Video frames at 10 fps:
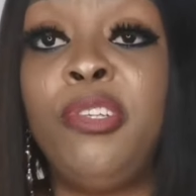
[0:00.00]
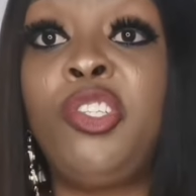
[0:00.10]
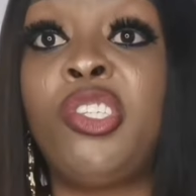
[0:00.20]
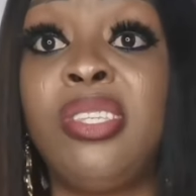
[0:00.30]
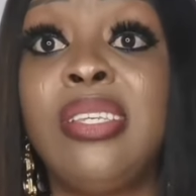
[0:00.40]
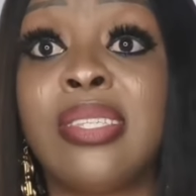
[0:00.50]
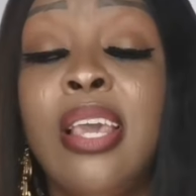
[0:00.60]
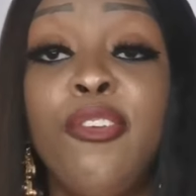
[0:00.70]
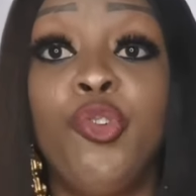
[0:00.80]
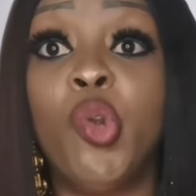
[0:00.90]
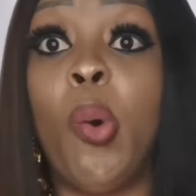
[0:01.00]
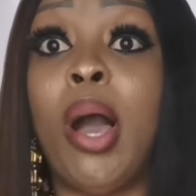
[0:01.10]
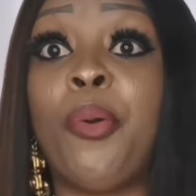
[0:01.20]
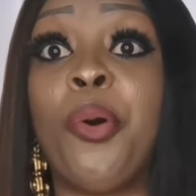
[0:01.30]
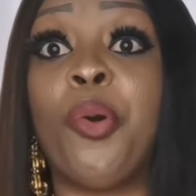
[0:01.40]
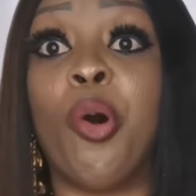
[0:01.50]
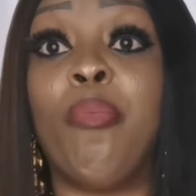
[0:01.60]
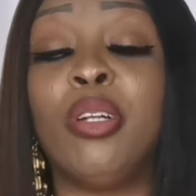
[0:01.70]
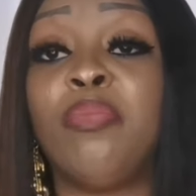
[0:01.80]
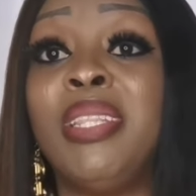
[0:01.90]
reach 6, you know what, can't
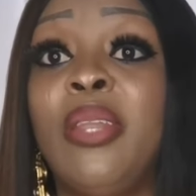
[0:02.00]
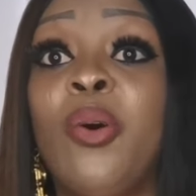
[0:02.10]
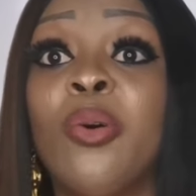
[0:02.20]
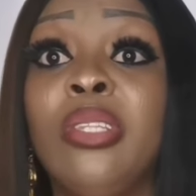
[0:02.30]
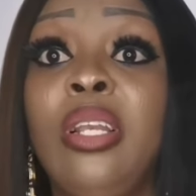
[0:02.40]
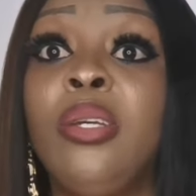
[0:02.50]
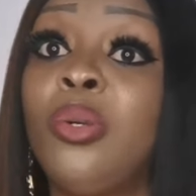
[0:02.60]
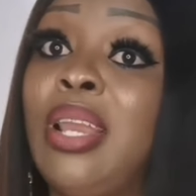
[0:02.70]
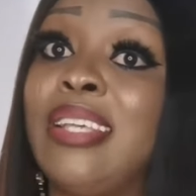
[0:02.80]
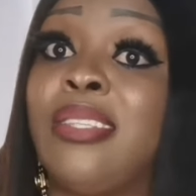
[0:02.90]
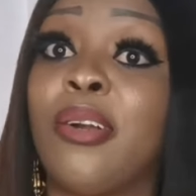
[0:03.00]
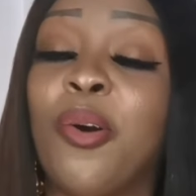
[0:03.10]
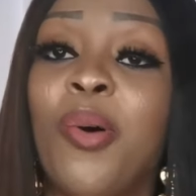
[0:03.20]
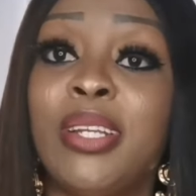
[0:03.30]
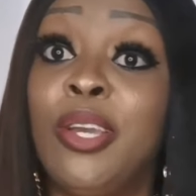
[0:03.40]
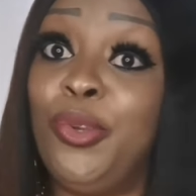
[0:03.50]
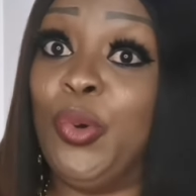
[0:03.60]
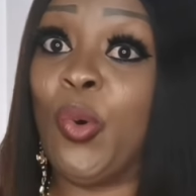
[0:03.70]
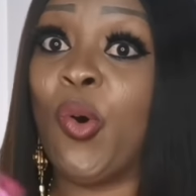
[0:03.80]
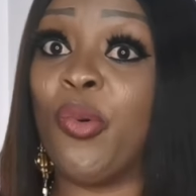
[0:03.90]
come out, mean they not come, they look like second one,
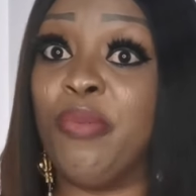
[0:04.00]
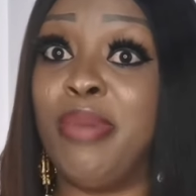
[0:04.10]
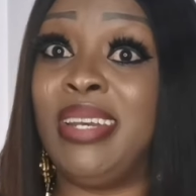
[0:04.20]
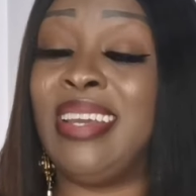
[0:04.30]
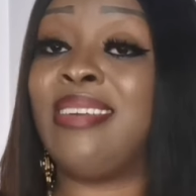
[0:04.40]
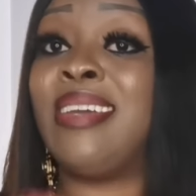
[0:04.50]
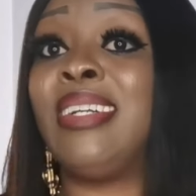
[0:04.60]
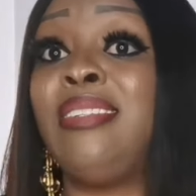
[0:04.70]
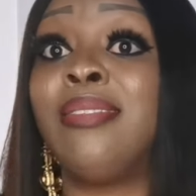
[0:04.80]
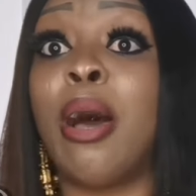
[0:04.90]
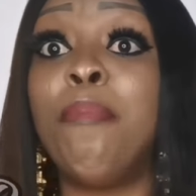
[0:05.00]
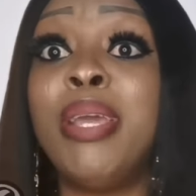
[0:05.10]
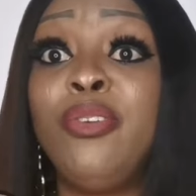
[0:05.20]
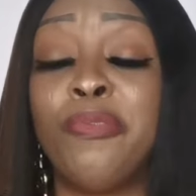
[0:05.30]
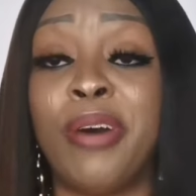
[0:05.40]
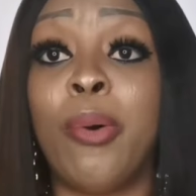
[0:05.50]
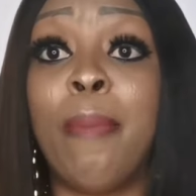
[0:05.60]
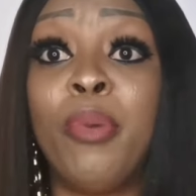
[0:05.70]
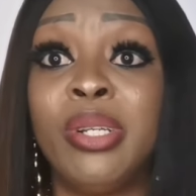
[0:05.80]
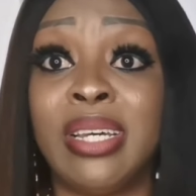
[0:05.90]
you can't remember. That is how many of
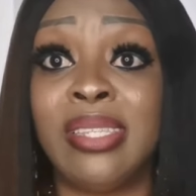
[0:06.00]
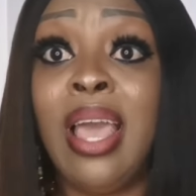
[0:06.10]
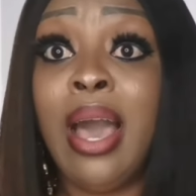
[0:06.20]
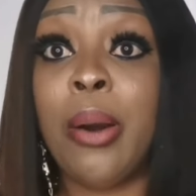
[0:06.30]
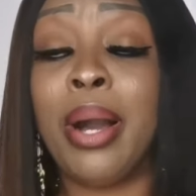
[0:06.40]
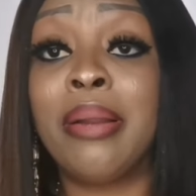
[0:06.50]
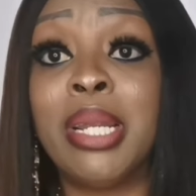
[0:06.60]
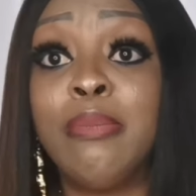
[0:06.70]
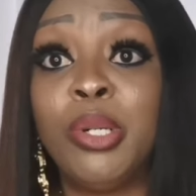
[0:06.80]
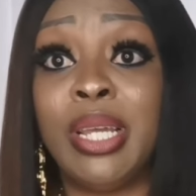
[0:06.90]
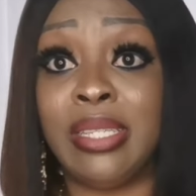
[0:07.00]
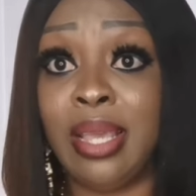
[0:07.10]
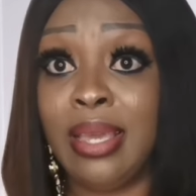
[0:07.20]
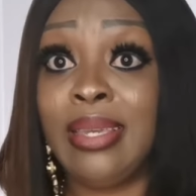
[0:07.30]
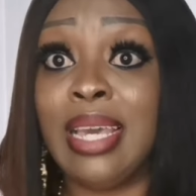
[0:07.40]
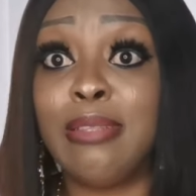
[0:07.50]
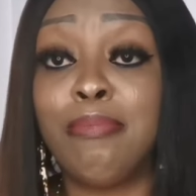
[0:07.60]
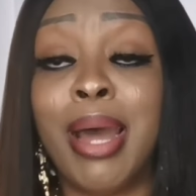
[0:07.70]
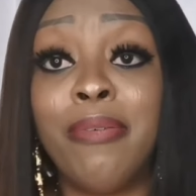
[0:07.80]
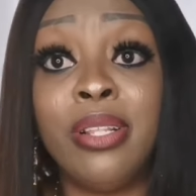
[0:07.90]
our mothers, our grandmothers
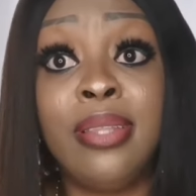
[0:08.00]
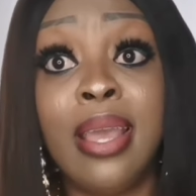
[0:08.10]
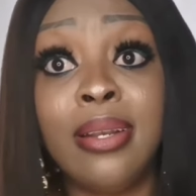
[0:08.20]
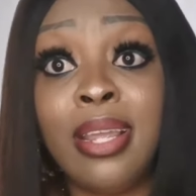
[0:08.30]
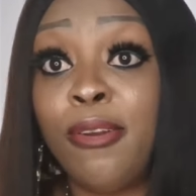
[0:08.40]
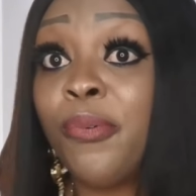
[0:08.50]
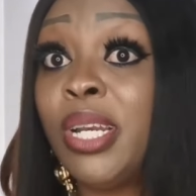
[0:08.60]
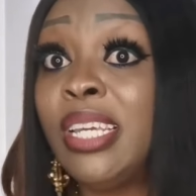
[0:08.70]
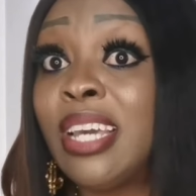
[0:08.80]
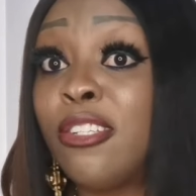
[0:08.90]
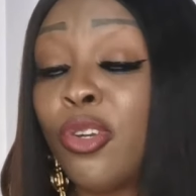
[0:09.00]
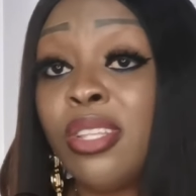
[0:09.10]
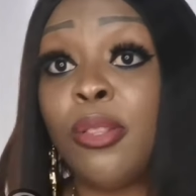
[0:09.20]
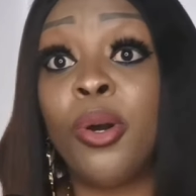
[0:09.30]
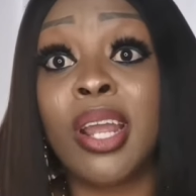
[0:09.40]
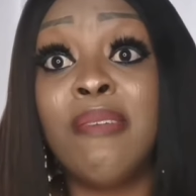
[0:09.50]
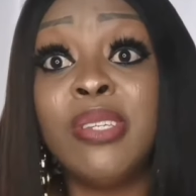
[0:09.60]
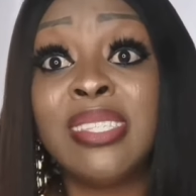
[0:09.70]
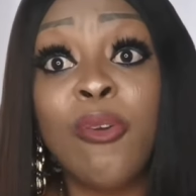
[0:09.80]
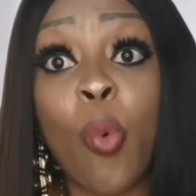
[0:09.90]
get married. Then they not really get choice, they not get
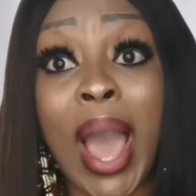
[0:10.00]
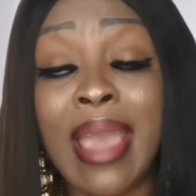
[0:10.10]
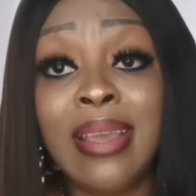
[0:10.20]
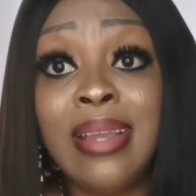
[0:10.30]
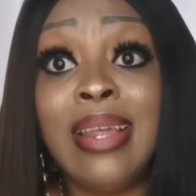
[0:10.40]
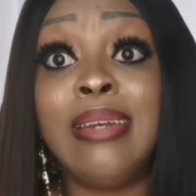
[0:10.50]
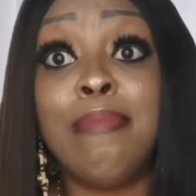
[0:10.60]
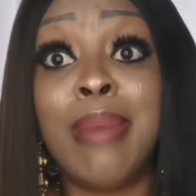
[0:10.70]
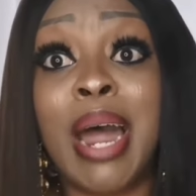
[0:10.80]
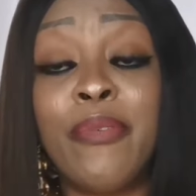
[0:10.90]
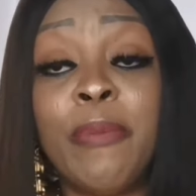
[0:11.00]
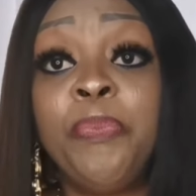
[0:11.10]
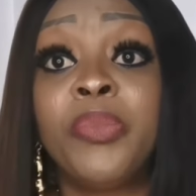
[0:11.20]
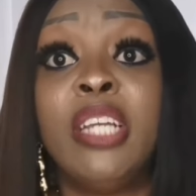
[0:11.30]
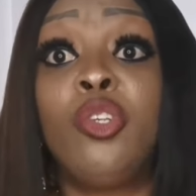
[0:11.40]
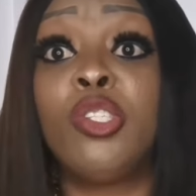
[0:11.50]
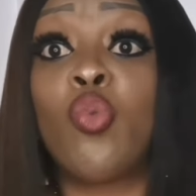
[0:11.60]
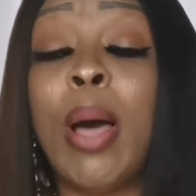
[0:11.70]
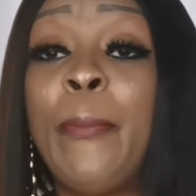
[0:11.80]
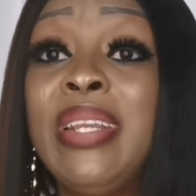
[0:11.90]
reason why that they marry. They
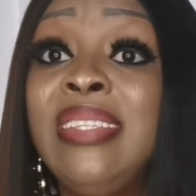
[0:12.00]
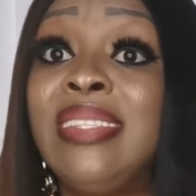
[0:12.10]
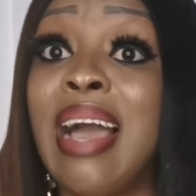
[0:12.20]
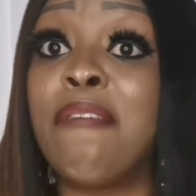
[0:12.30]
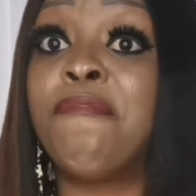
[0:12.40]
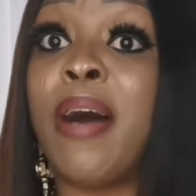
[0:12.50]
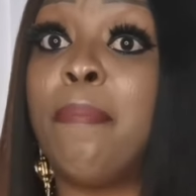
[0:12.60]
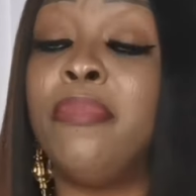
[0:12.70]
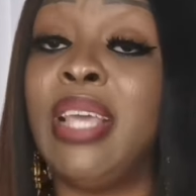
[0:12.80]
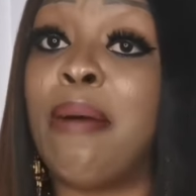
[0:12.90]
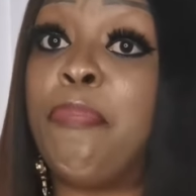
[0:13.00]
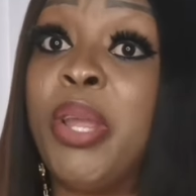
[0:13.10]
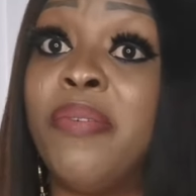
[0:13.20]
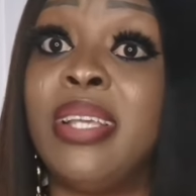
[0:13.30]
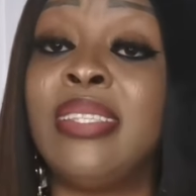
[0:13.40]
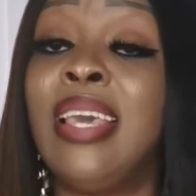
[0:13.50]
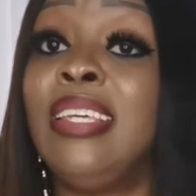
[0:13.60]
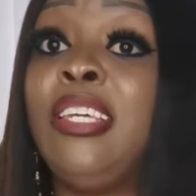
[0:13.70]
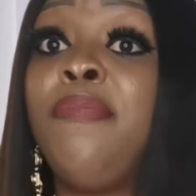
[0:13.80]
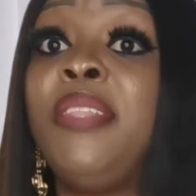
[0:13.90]
just want please their fam, their parents,
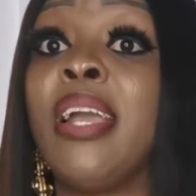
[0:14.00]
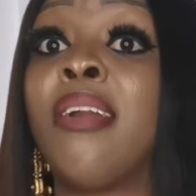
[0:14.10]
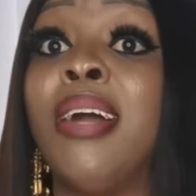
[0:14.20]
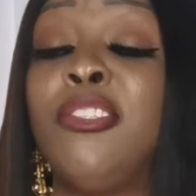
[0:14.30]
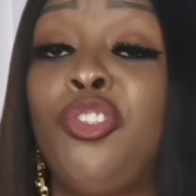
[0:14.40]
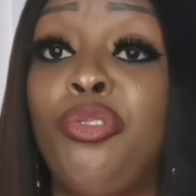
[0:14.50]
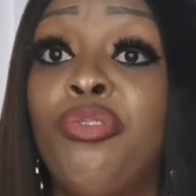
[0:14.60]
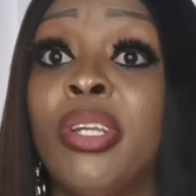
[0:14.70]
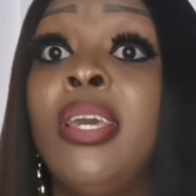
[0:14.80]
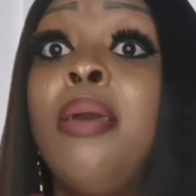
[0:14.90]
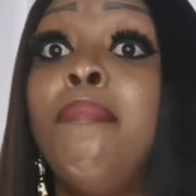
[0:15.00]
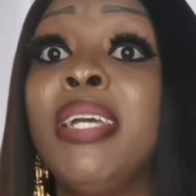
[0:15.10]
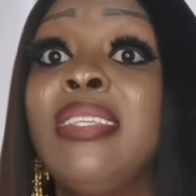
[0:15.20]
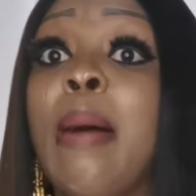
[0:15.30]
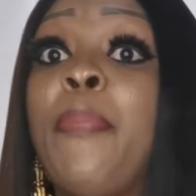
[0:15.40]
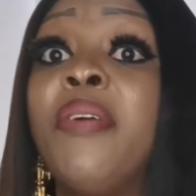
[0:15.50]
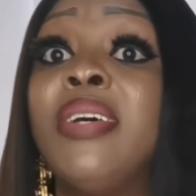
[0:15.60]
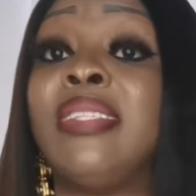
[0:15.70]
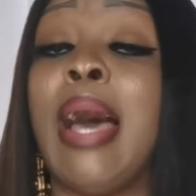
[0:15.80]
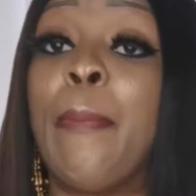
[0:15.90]
give them grandchildren, make their
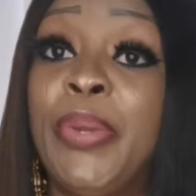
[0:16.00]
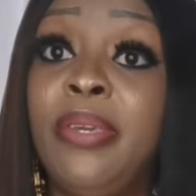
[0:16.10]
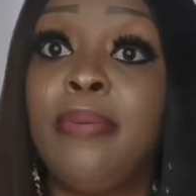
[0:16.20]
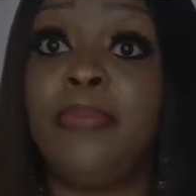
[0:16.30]
parents happy.